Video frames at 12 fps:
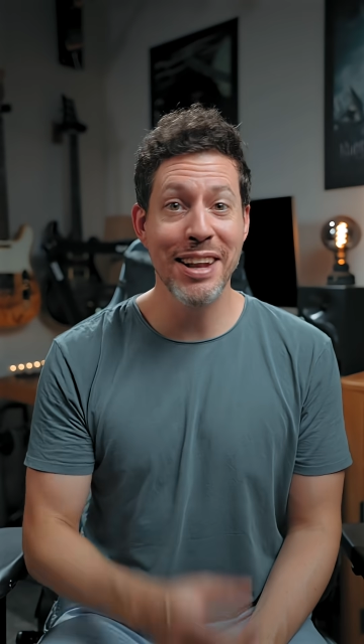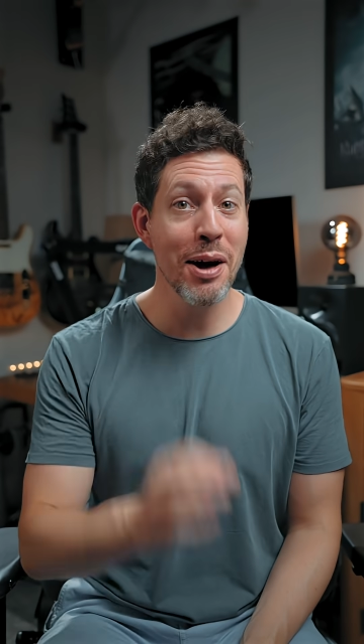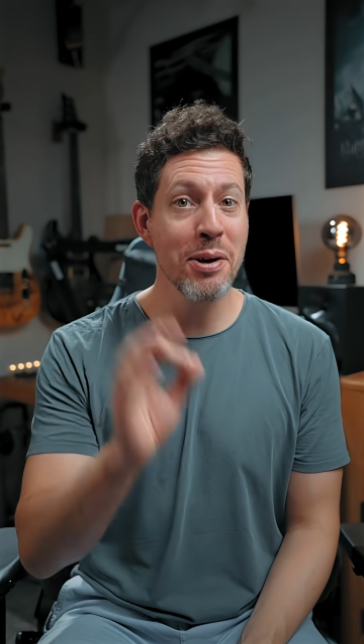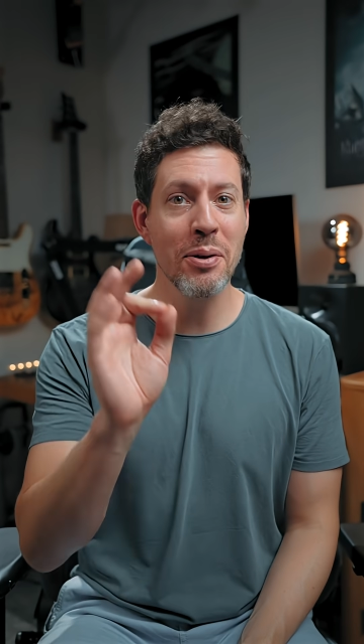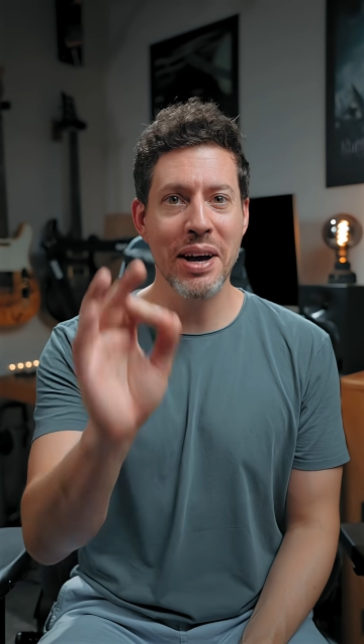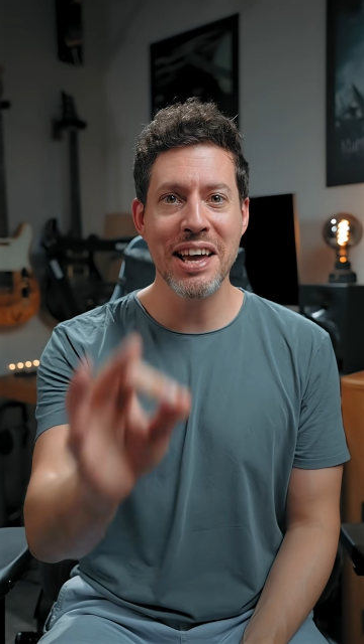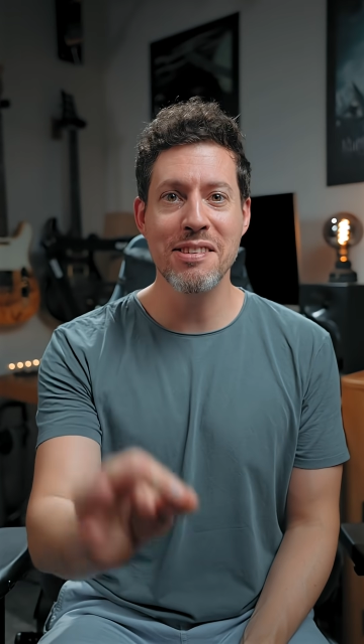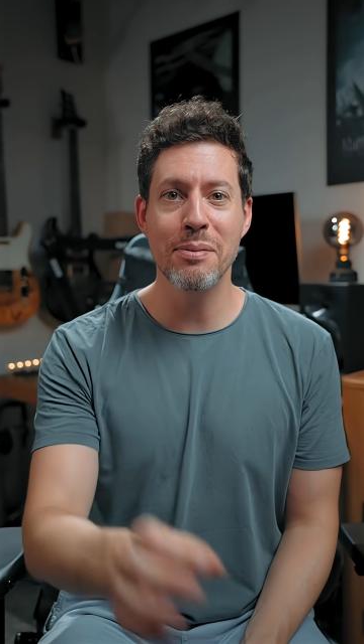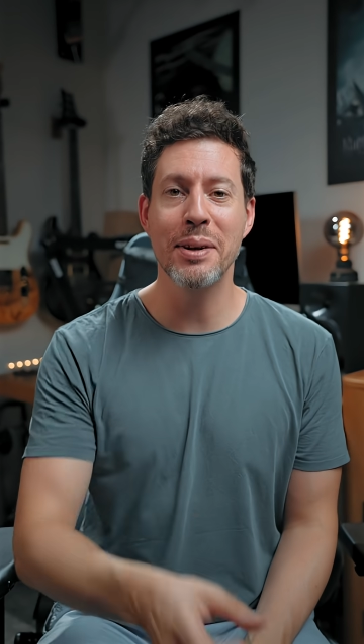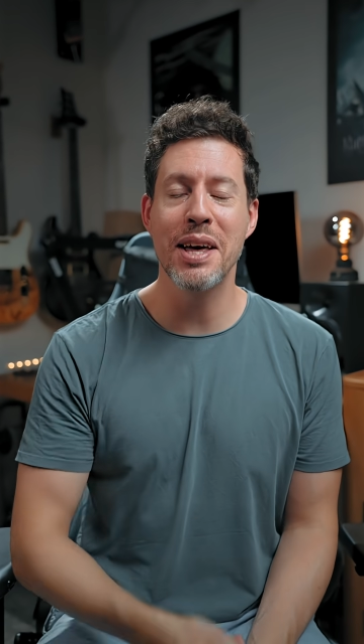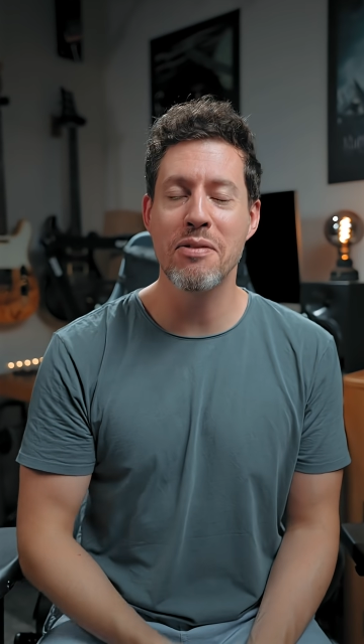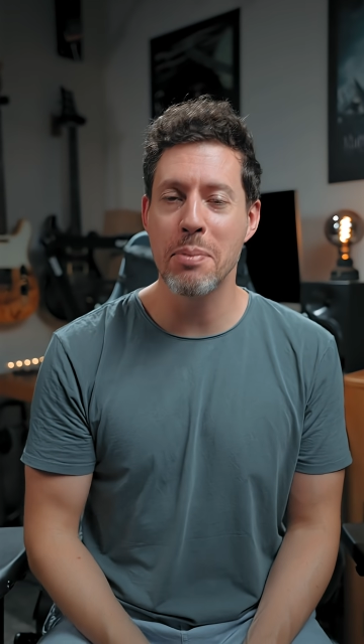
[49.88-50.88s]
No, your ears
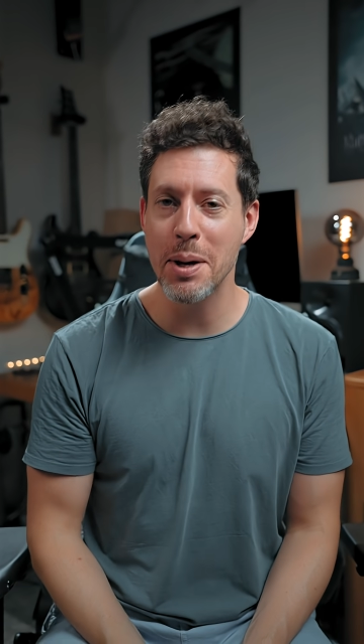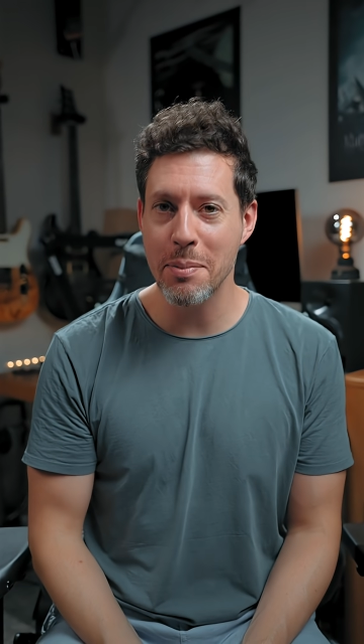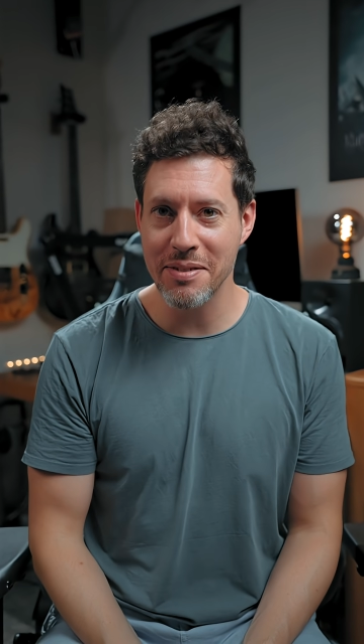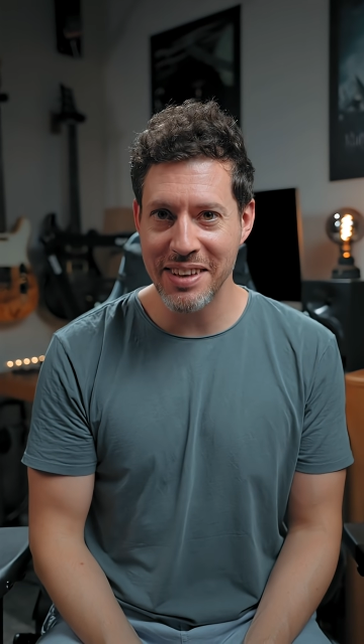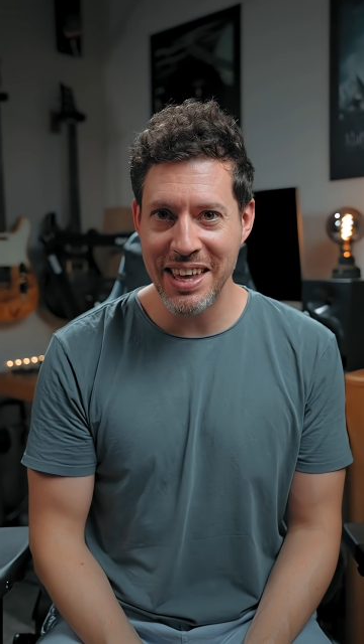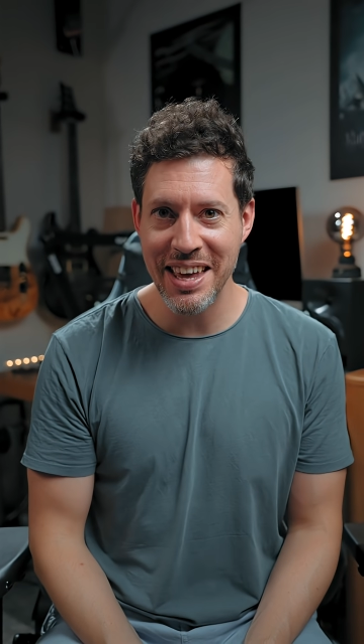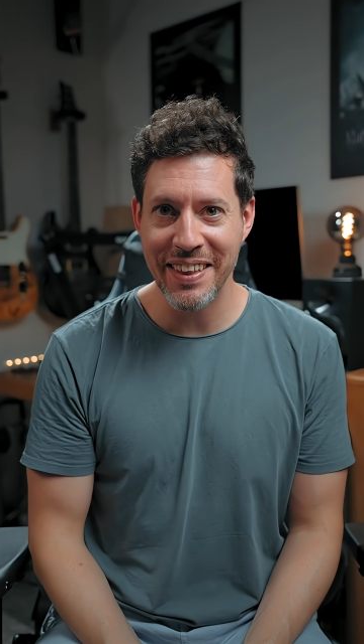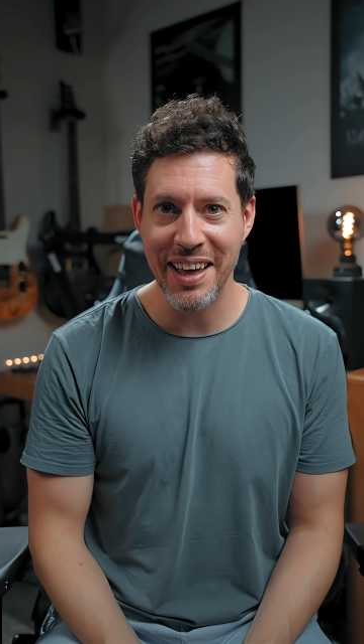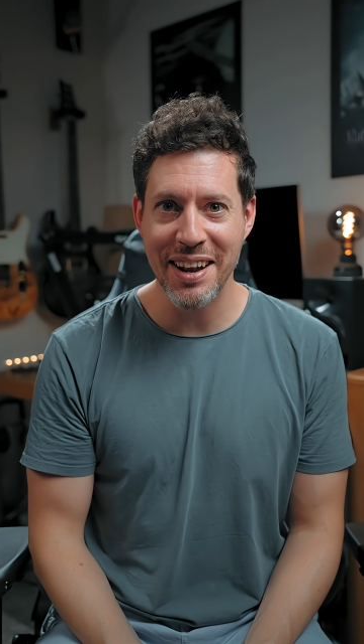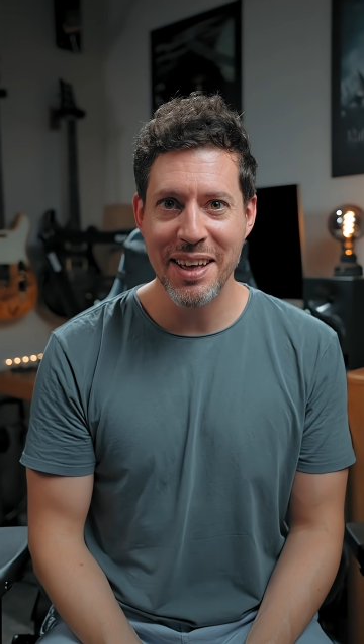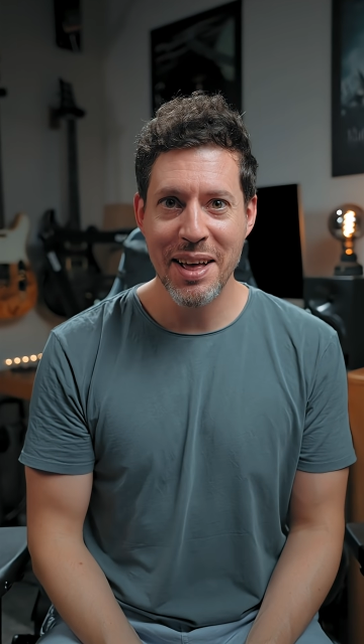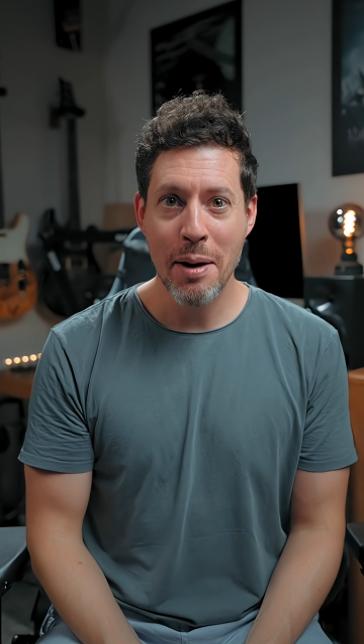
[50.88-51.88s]
will never be able to hear
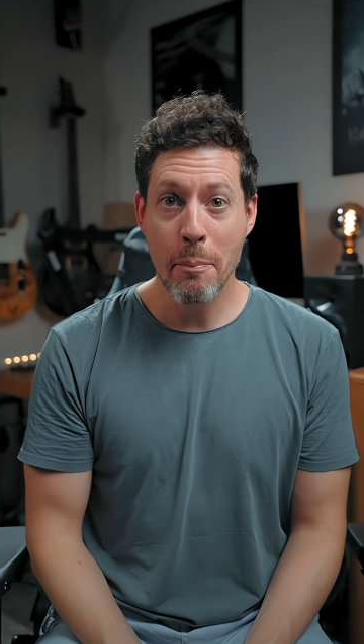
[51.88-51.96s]
that,